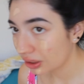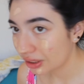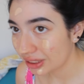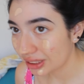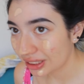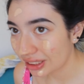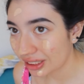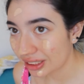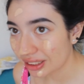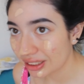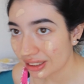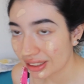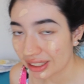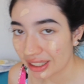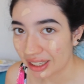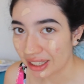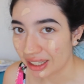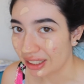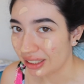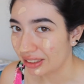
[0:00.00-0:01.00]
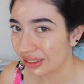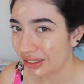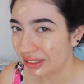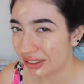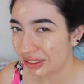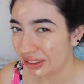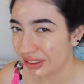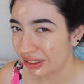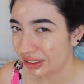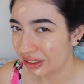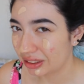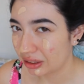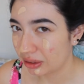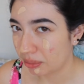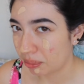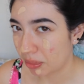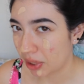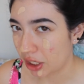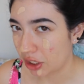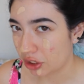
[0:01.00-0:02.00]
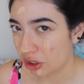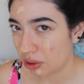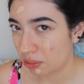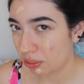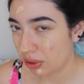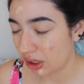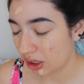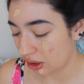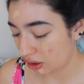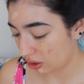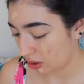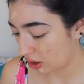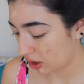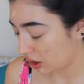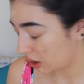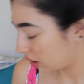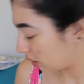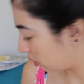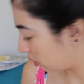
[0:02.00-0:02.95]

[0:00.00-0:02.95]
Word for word: see that it doesn't match me that